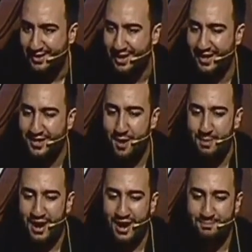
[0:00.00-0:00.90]
like
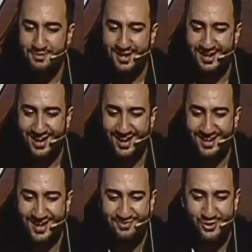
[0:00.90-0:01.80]
Abu Abdullah
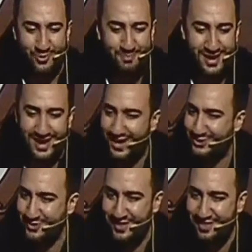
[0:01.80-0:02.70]
gave no bay'ah
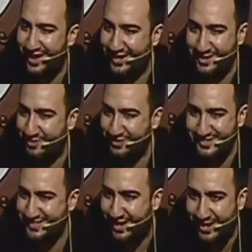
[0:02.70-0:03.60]
to the zalim of
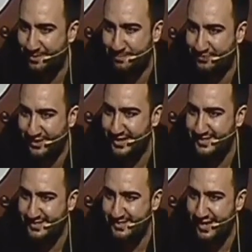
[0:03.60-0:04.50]
his time.
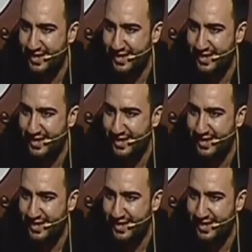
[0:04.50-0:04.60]
Yes?